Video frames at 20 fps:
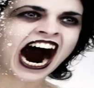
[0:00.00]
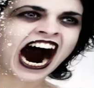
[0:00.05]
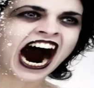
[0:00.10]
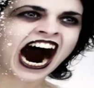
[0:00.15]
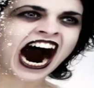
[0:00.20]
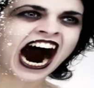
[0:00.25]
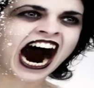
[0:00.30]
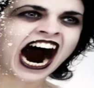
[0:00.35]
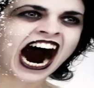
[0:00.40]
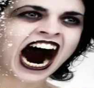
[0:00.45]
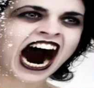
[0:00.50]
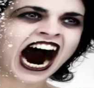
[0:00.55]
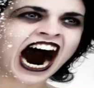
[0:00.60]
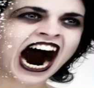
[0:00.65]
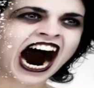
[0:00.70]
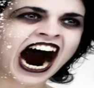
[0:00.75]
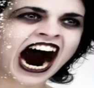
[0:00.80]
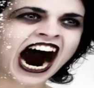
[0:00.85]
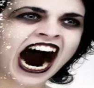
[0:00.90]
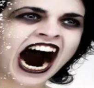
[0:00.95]

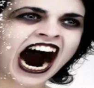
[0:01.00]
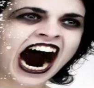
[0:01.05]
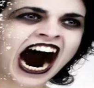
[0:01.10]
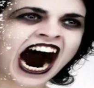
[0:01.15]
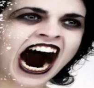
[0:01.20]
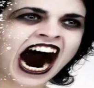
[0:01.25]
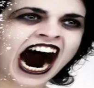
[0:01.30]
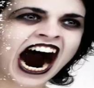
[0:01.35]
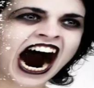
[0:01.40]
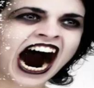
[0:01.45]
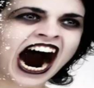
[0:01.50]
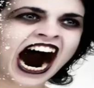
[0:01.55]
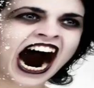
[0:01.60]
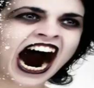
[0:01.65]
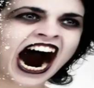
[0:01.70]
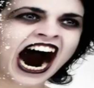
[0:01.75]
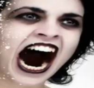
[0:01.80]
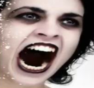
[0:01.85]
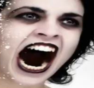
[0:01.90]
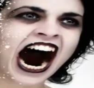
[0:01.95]

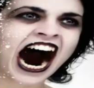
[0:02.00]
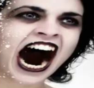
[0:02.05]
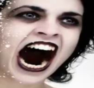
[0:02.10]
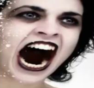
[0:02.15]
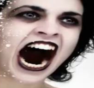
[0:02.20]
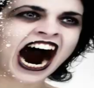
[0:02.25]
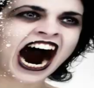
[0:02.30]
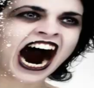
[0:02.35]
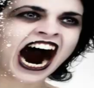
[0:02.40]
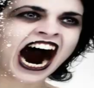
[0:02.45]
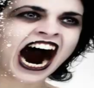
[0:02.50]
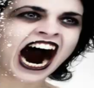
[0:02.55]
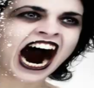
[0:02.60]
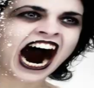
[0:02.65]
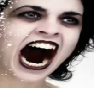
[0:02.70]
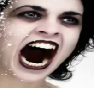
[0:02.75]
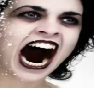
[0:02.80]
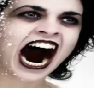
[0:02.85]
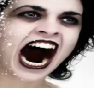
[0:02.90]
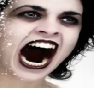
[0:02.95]

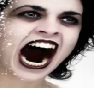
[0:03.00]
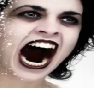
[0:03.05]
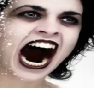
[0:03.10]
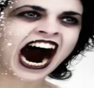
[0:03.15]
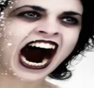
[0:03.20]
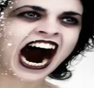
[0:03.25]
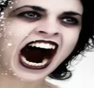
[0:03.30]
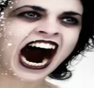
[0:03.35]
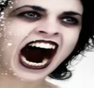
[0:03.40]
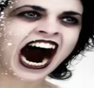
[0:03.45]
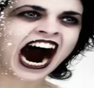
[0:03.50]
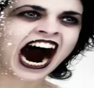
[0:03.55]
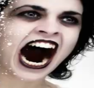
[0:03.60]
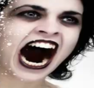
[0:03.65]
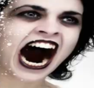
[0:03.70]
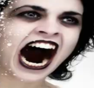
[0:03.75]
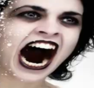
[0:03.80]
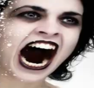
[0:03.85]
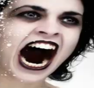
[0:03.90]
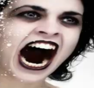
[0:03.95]

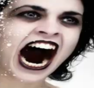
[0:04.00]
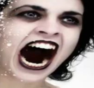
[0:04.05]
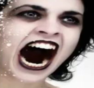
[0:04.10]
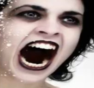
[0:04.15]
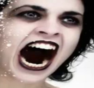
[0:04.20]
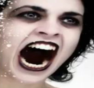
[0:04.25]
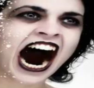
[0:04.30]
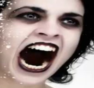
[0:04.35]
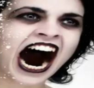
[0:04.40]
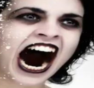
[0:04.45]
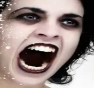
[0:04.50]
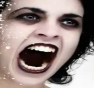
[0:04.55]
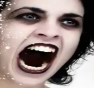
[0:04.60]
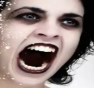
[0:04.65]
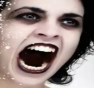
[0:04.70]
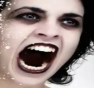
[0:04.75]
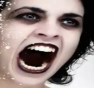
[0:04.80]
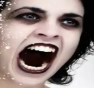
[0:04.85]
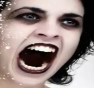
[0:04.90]
(silence)